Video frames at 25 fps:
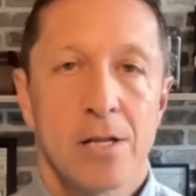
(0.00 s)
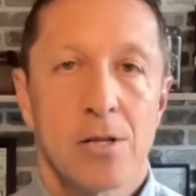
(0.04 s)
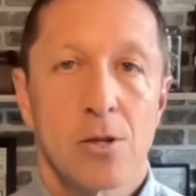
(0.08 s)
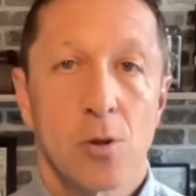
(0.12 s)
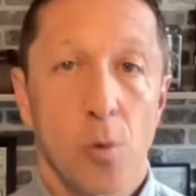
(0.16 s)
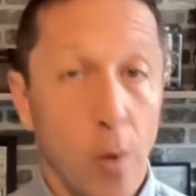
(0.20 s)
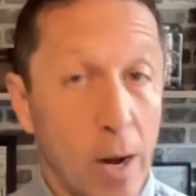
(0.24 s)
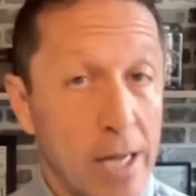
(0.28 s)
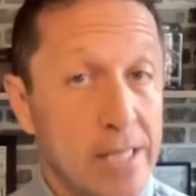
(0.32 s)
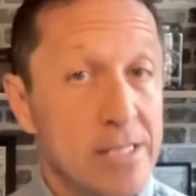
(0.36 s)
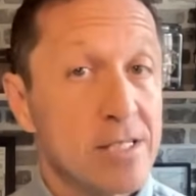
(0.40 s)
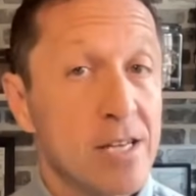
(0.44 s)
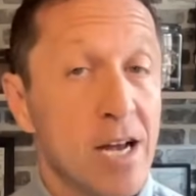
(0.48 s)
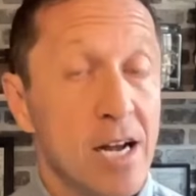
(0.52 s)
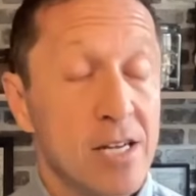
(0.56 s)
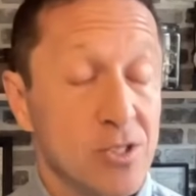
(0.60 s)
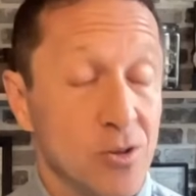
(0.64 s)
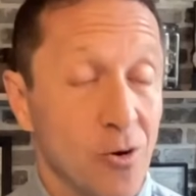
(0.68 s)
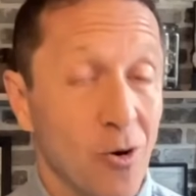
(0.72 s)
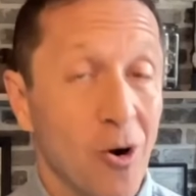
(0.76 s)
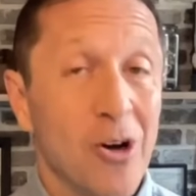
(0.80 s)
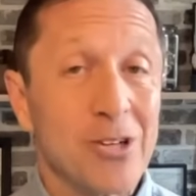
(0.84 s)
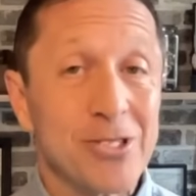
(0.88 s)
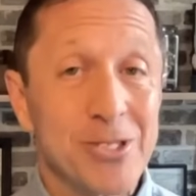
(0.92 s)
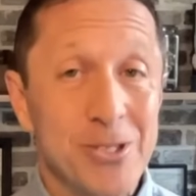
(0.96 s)
The White Sox
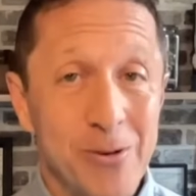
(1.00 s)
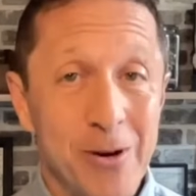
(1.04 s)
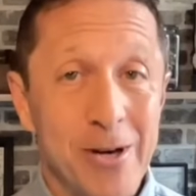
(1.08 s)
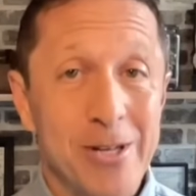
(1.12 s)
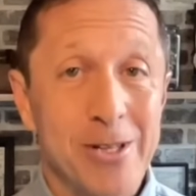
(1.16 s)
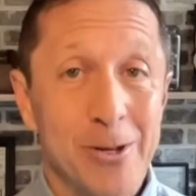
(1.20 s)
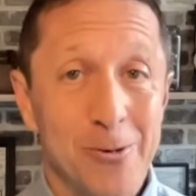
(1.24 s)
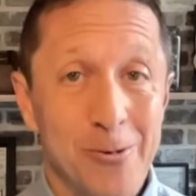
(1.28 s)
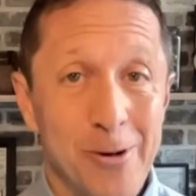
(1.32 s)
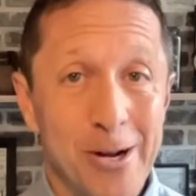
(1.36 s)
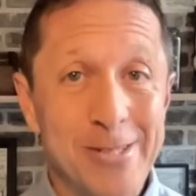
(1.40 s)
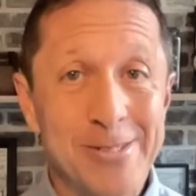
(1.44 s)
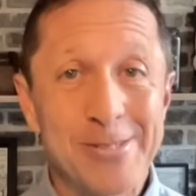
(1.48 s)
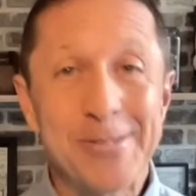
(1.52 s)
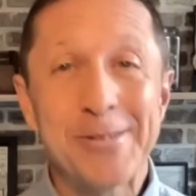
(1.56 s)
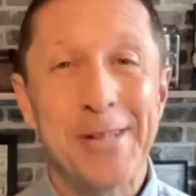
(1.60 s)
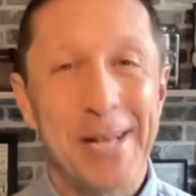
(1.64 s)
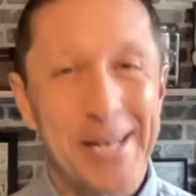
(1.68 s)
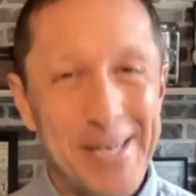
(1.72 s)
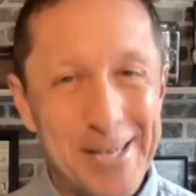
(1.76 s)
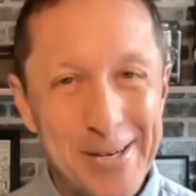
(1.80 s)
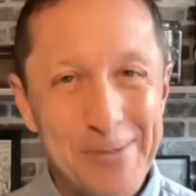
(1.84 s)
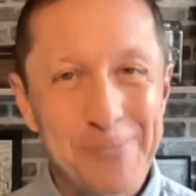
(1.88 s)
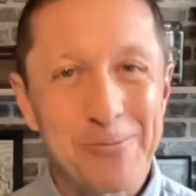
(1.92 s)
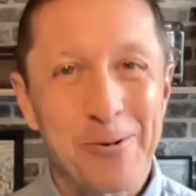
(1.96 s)
are also on Lorenzen.
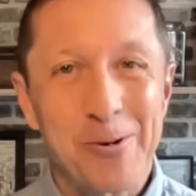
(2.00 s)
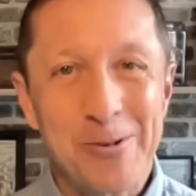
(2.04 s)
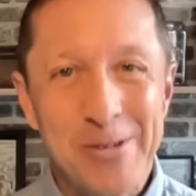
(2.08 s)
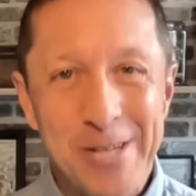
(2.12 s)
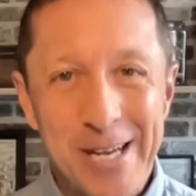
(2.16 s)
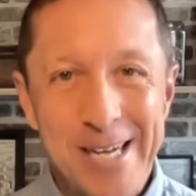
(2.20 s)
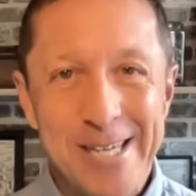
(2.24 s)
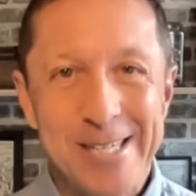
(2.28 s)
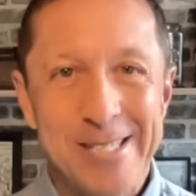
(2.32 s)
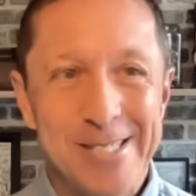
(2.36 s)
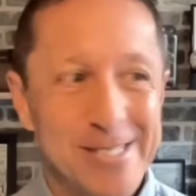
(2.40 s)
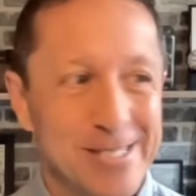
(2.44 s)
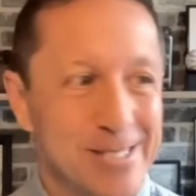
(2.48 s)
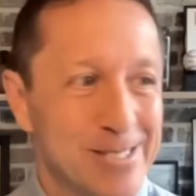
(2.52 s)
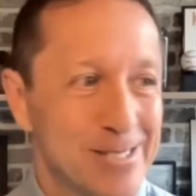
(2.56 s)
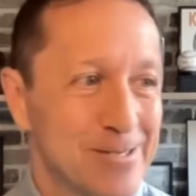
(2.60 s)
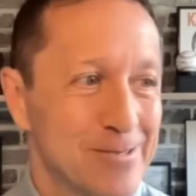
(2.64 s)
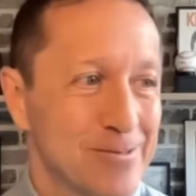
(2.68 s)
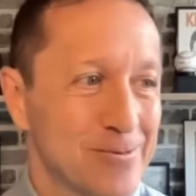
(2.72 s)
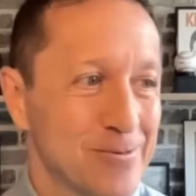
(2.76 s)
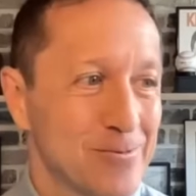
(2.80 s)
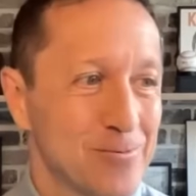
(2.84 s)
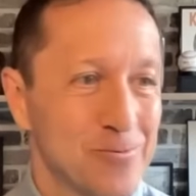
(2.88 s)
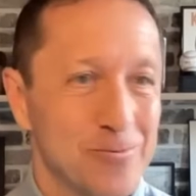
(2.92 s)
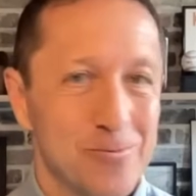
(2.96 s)
They need
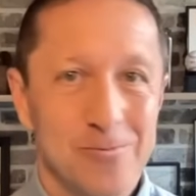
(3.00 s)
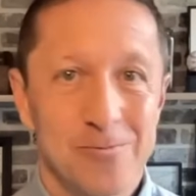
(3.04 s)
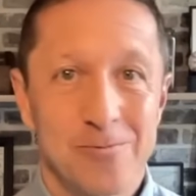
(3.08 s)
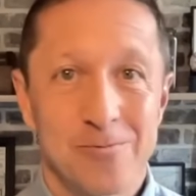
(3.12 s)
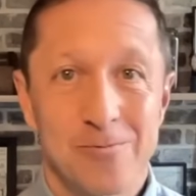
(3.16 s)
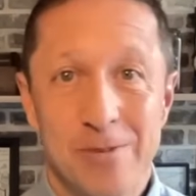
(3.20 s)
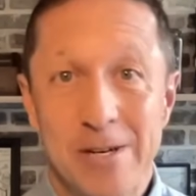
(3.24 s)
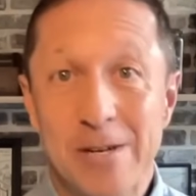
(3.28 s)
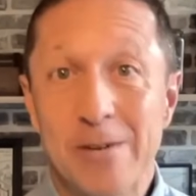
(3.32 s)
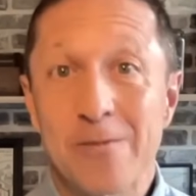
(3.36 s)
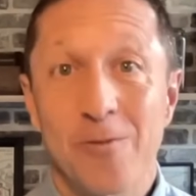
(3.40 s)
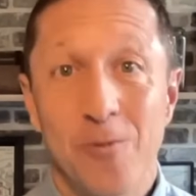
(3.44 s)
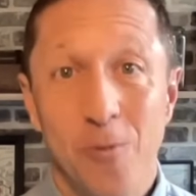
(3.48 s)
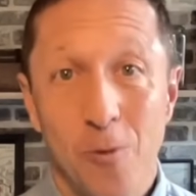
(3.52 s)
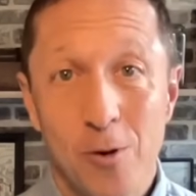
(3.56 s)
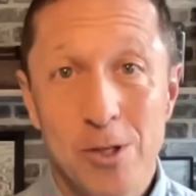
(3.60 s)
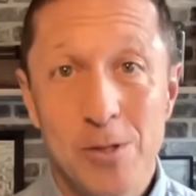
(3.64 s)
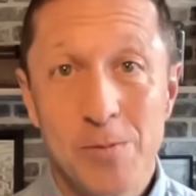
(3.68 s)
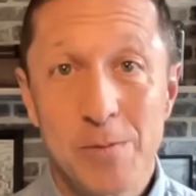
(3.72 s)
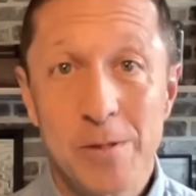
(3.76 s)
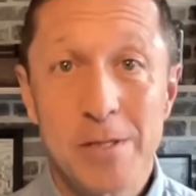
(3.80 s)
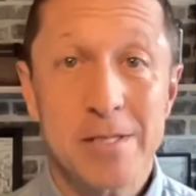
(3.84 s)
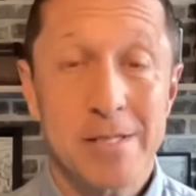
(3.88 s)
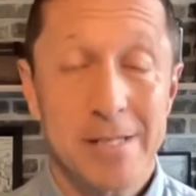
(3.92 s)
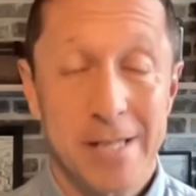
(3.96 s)
rotation
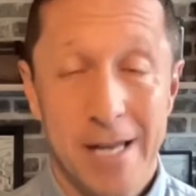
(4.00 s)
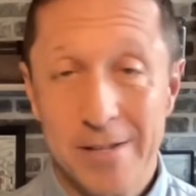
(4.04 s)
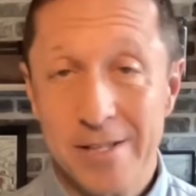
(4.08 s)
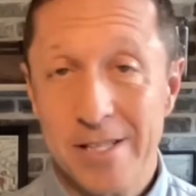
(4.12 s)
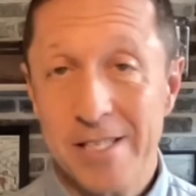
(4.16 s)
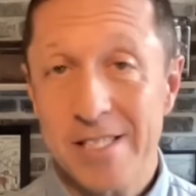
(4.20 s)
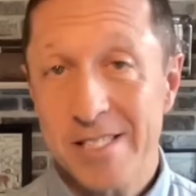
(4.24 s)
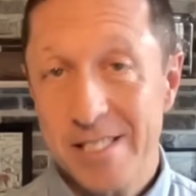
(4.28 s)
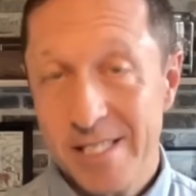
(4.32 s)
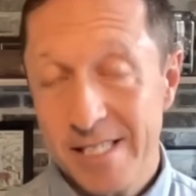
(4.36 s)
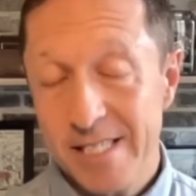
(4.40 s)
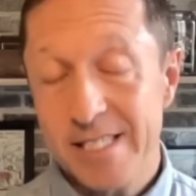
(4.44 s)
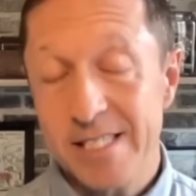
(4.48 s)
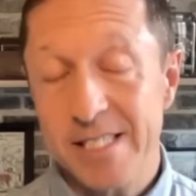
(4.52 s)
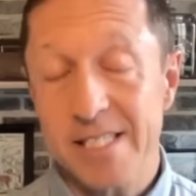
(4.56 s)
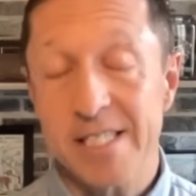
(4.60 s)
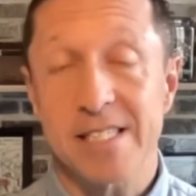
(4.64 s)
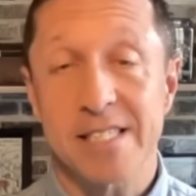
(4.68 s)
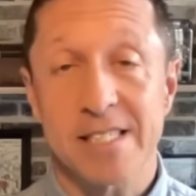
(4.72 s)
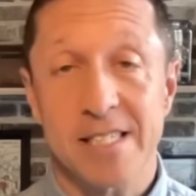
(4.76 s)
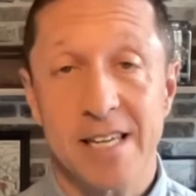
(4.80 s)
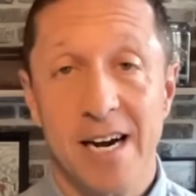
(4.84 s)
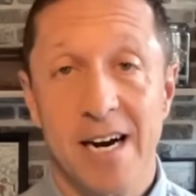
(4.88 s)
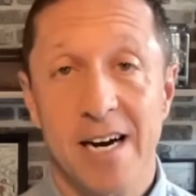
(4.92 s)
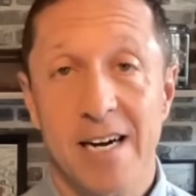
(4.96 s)
reinforcements now that Cease
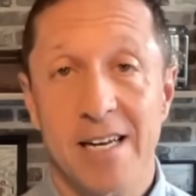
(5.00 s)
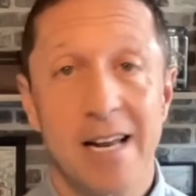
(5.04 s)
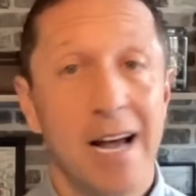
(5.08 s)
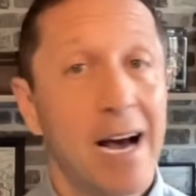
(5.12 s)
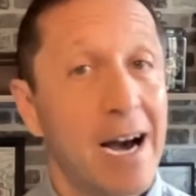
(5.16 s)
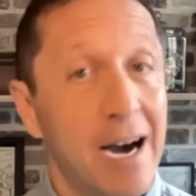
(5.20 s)
is gone.